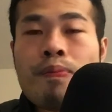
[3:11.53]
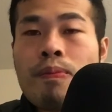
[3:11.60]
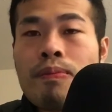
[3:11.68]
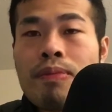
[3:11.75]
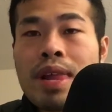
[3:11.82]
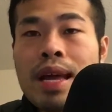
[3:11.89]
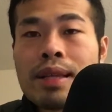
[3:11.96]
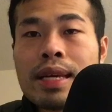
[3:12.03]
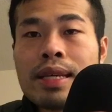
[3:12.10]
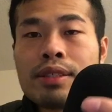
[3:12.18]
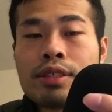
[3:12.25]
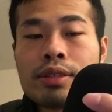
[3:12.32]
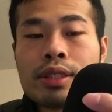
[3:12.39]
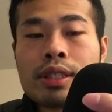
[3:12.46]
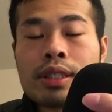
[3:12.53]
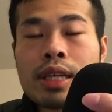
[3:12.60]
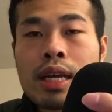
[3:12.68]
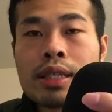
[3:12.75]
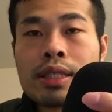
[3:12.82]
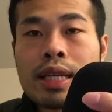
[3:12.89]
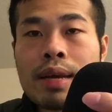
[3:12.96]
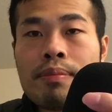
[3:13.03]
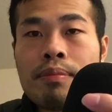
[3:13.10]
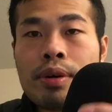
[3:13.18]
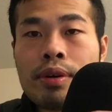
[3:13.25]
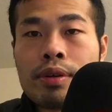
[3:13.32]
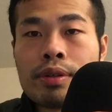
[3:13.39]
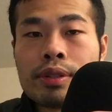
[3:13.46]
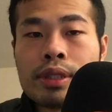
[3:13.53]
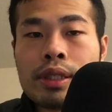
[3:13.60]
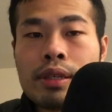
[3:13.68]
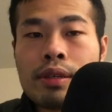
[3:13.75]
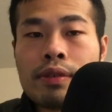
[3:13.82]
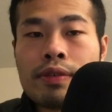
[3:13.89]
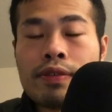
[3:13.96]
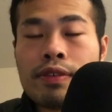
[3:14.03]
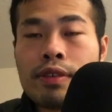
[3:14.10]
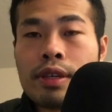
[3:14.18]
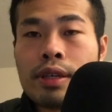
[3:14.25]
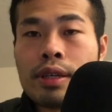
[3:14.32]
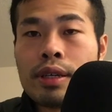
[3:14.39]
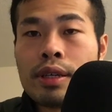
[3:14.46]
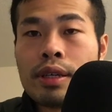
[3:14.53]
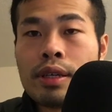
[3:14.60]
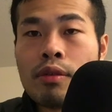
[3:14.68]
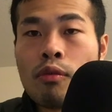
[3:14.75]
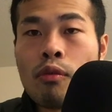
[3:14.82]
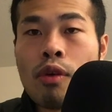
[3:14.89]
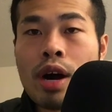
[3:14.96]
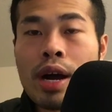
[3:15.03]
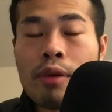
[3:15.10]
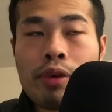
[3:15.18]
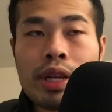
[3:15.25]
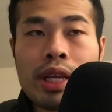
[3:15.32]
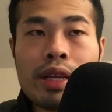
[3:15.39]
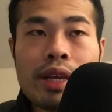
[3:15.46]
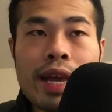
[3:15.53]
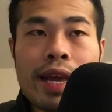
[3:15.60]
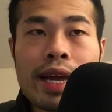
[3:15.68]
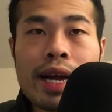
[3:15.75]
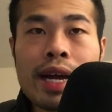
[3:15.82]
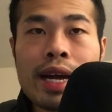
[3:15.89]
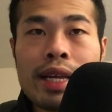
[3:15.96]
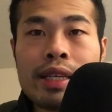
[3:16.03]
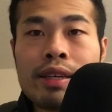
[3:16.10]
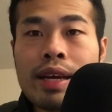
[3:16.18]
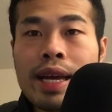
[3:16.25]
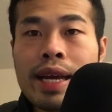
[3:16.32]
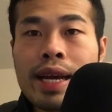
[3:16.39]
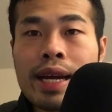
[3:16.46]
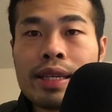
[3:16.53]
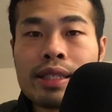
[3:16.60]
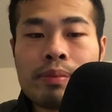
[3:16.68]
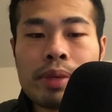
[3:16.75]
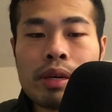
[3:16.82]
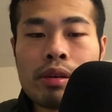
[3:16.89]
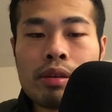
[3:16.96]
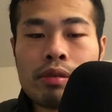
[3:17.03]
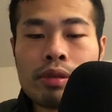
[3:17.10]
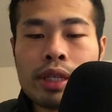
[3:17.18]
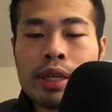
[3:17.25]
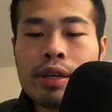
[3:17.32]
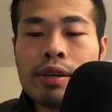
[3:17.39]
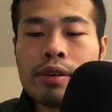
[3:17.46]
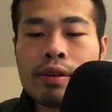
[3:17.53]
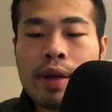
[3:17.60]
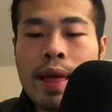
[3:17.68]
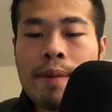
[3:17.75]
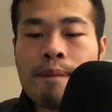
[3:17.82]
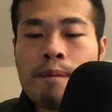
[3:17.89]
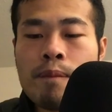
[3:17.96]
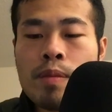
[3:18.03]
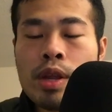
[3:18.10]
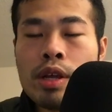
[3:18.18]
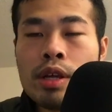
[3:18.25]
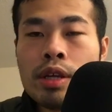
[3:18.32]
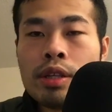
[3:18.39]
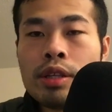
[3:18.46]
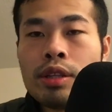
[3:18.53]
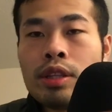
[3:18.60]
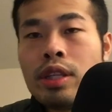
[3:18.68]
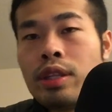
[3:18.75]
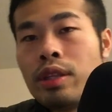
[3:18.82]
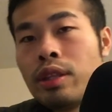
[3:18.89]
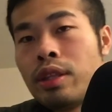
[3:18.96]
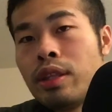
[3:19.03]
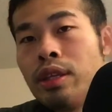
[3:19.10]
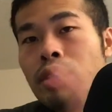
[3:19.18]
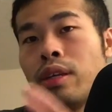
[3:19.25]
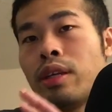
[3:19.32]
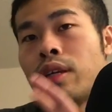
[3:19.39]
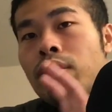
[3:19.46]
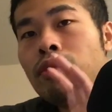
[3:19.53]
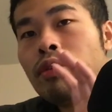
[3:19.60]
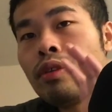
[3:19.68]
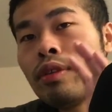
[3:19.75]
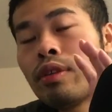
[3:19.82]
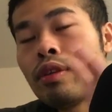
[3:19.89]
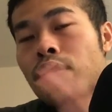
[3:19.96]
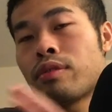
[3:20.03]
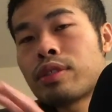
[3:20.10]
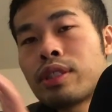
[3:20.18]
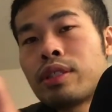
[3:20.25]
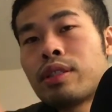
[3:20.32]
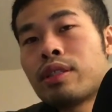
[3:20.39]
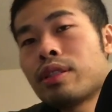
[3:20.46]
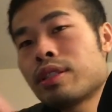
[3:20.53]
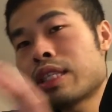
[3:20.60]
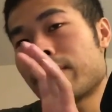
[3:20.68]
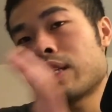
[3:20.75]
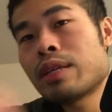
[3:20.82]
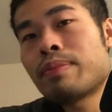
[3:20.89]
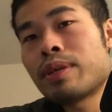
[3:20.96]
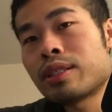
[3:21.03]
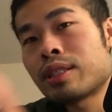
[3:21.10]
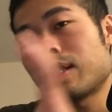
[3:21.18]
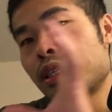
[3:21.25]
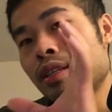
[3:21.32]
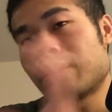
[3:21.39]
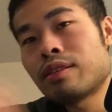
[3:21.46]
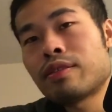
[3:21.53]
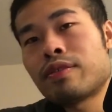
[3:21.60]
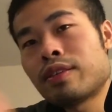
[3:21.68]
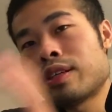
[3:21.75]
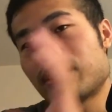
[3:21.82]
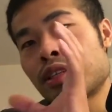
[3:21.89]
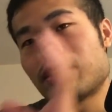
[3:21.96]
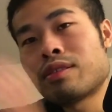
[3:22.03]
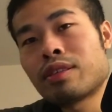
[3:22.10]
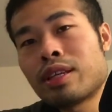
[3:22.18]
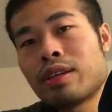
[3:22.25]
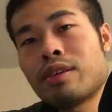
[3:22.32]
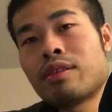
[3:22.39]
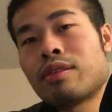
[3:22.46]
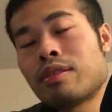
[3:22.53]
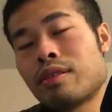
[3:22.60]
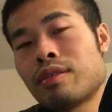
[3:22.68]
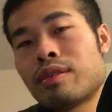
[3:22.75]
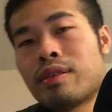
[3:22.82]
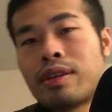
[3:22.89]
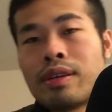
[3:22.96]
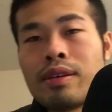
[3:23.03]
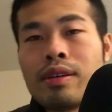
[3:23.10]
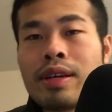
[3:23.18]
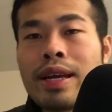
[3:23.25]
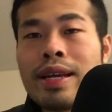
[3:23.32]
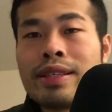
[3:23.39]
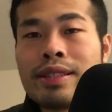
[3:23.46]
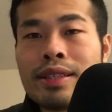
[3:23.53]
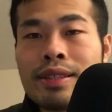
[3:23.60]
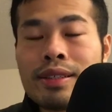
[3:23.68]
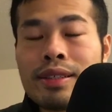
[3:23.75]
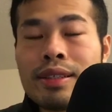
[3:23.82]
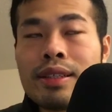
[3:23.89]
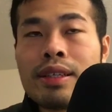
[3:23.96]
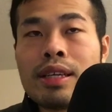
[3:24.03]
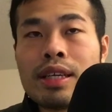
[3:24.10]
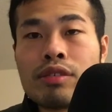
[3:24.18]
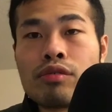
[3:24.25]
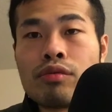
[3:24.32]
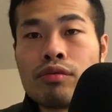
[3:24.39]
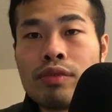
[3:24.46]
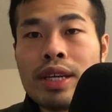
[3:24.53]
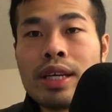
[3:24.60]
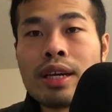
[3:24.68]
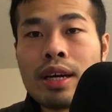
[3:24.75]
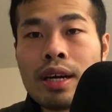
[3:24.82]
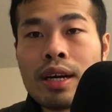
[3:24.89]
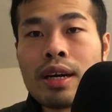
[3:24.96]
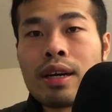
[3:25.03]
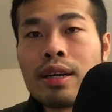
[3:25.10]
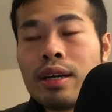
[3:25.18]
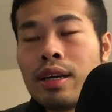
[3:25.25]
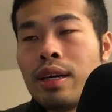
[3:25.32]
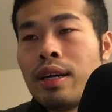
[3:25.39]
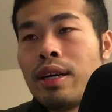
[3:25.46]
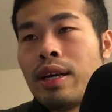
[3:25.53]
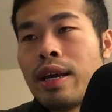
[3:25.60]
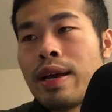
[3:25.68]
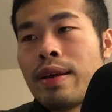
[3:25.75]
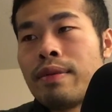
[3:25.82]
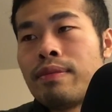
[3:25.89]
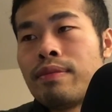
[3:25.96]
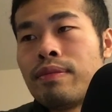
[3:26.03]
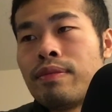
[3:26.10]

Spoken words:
yeah, that's just some examples of why we need AI, and the AI is about long tail, and dealing those 70% of long tail cases is really hard, and